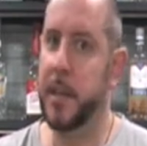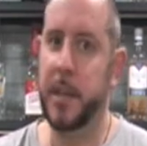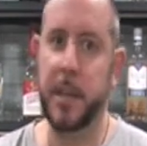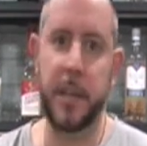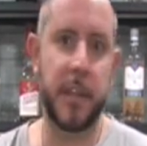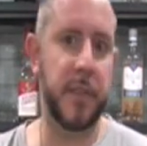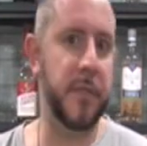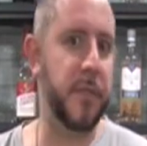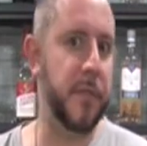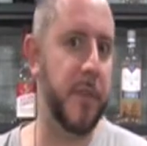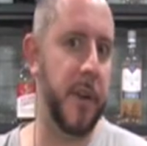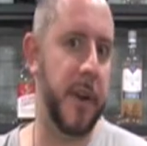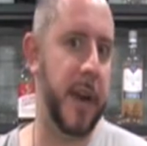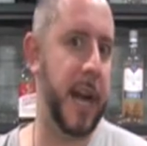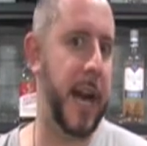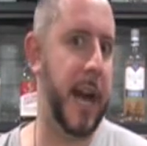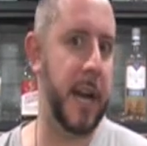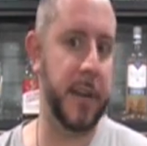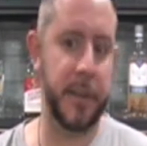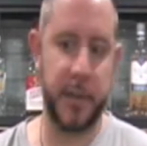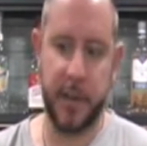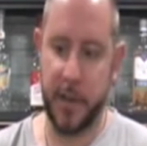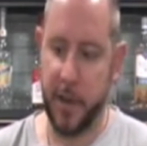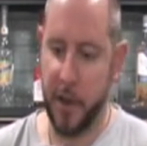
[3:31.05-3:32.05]
it's very
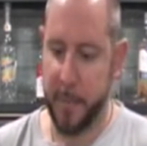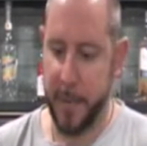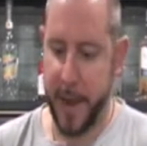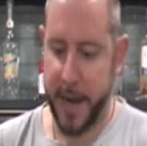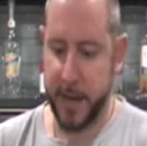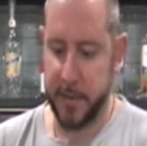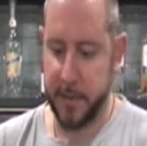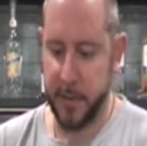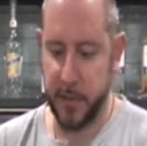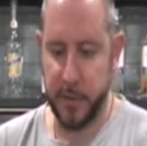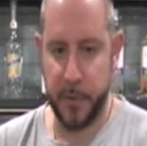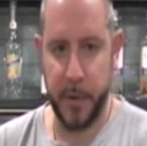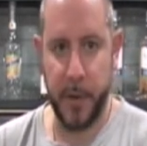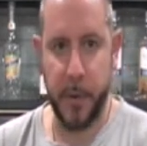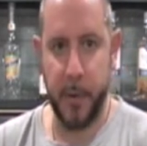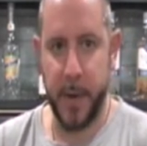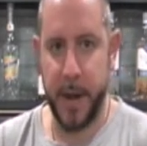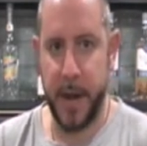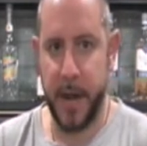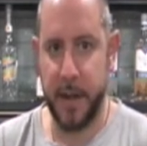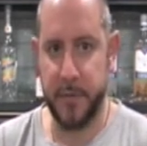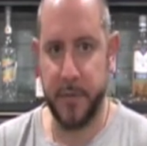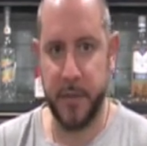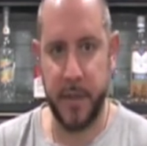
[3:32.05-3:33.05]
hard to go back to doing
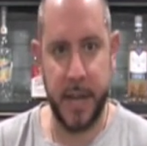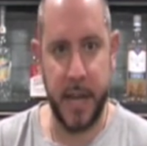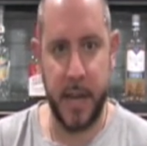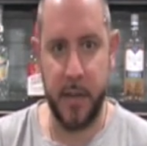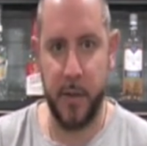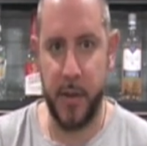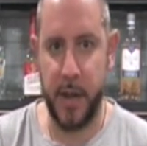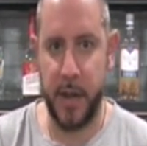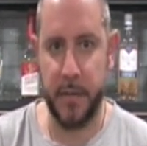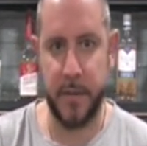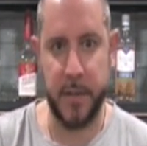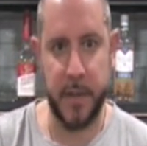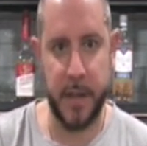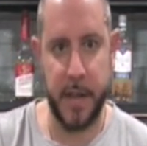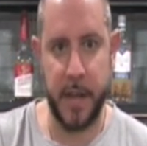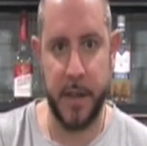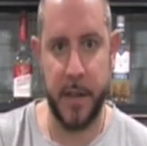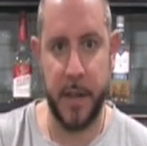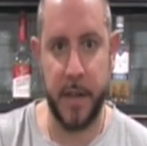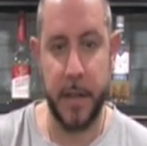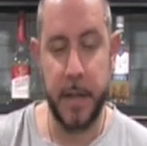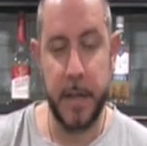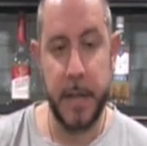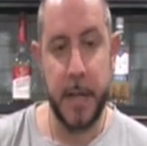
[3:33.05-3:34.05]
one after the
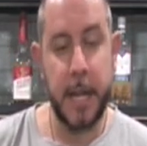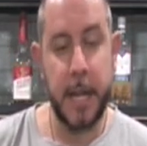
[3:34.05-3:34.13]
other.